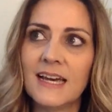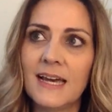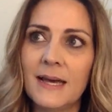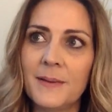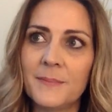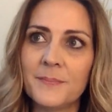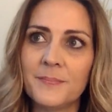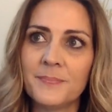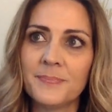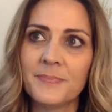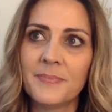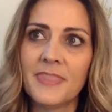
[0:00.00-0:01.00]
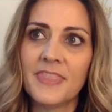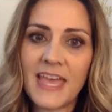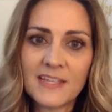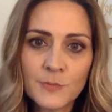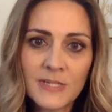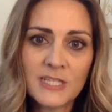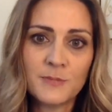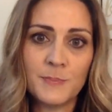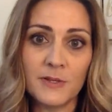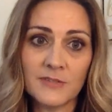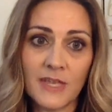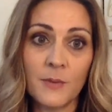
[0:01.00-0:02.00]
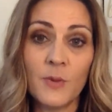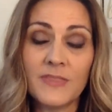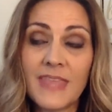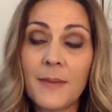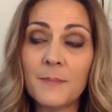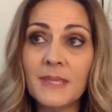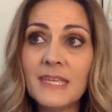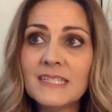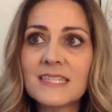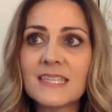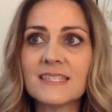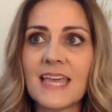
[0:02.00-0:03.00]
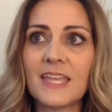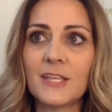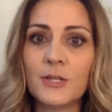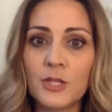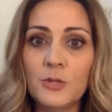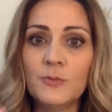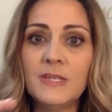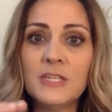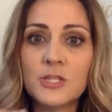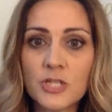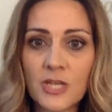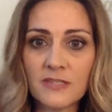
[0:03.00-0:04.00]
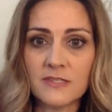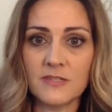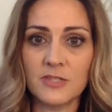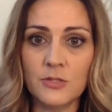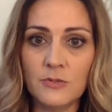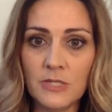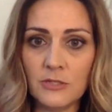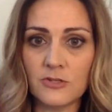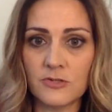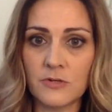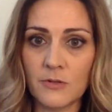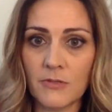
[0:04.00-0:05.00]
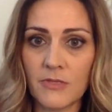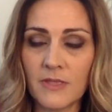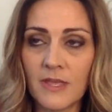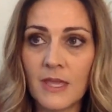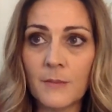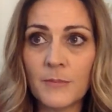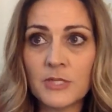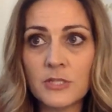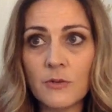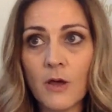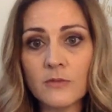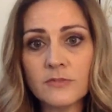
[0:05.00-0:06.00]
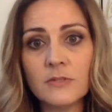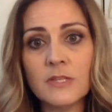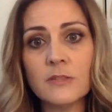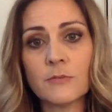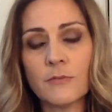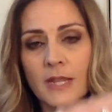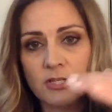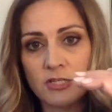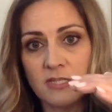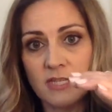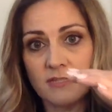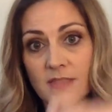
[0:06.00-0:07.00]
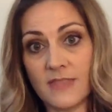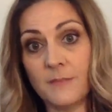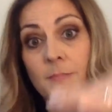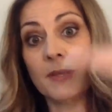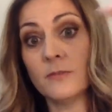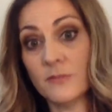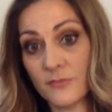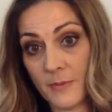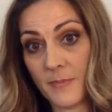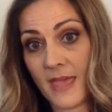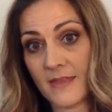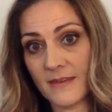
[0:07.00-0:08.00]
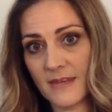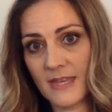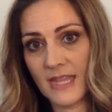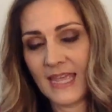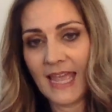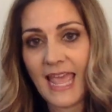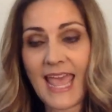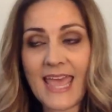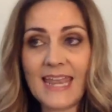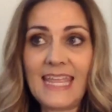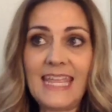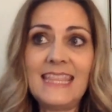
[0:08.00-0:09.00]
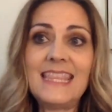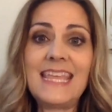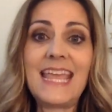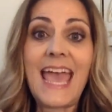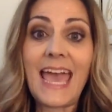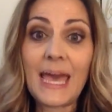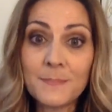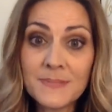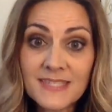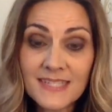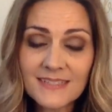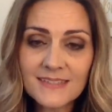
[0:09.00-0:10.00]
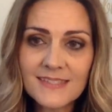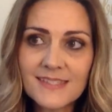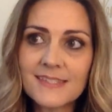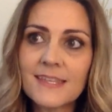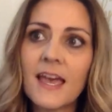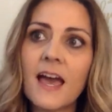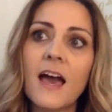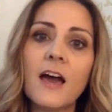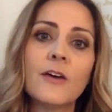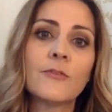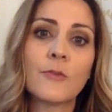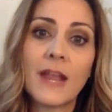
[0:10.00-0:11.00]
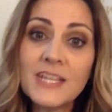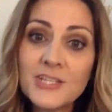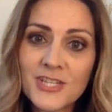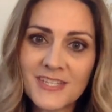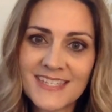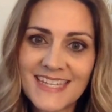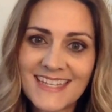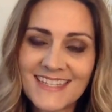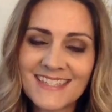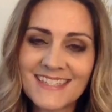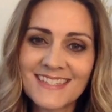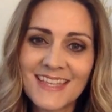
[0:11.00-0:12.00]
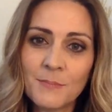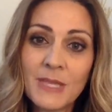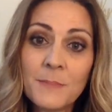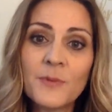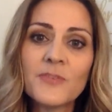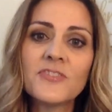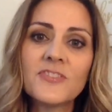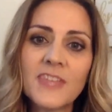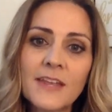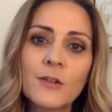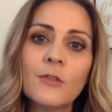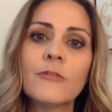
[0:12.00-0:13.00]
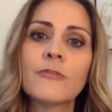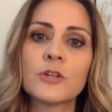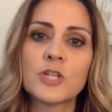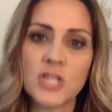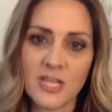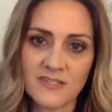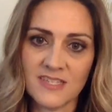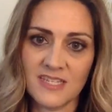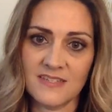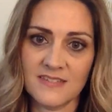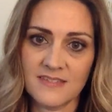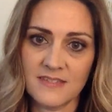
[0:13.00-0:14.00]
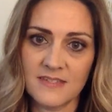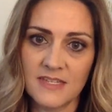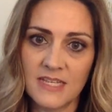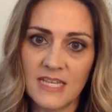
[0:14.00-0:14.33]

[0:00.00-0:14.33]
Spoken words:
Um, that's what it's built on. And what that means is that, you need justice, you need truth, but you also need the righteousness that then builds from that. And in the absence of righteousness, people settle for justice.